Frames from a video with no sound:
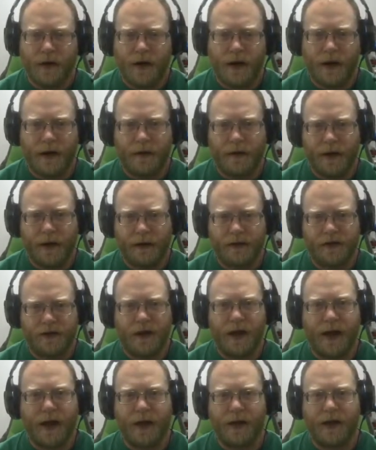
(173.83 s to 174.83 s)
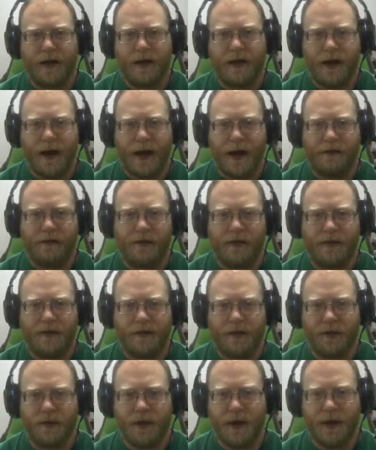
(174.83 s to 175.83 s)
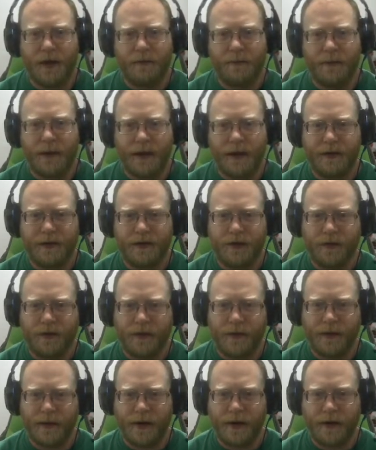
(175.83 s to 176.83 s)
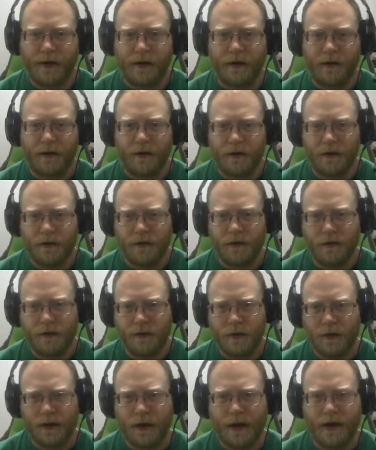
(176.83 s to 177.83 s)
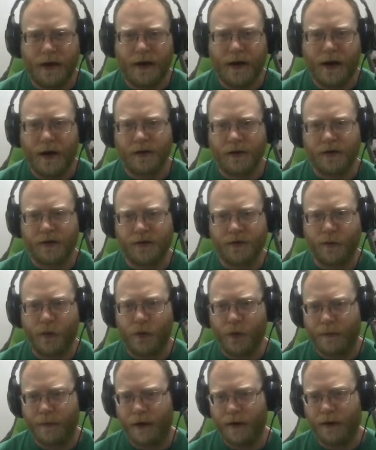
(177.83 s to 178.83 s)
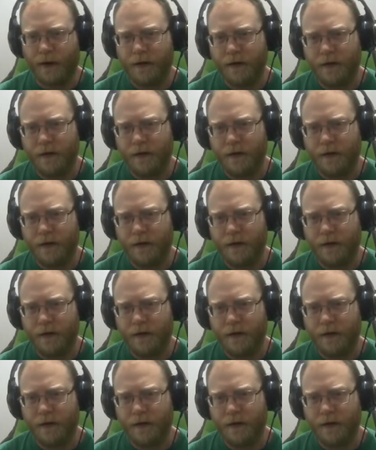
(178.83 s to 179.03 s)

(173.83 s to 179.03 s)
it's likely going to aggro the Zotan, but it's over there cleaning house for me.